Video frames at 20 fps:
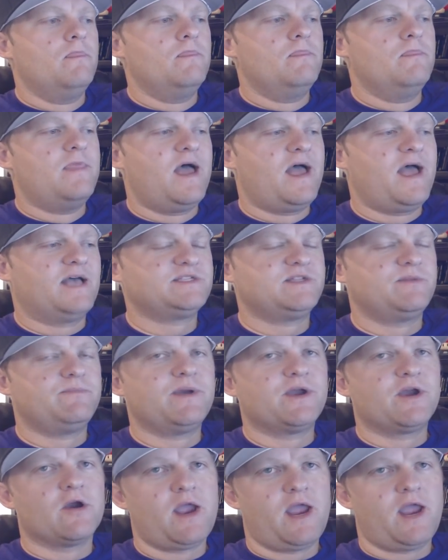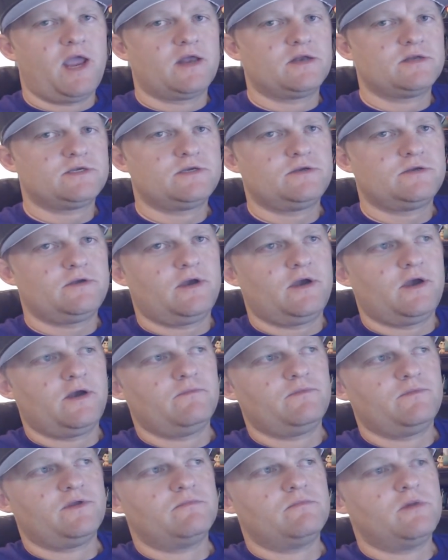that has the bigger hand,
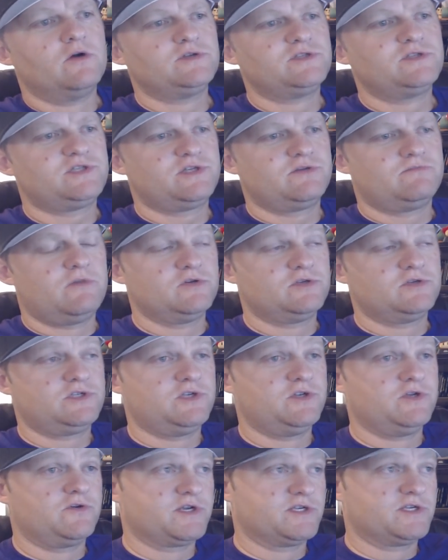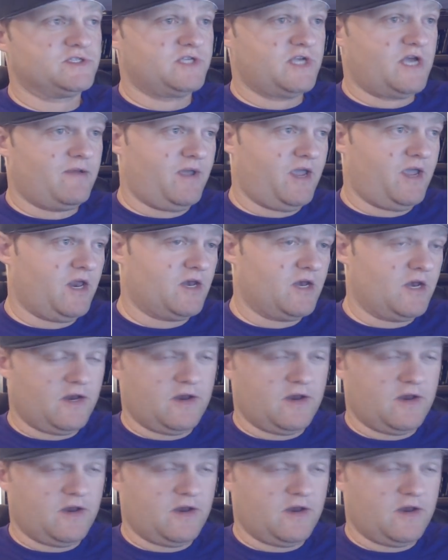um, the most, most to do. Because, I mean...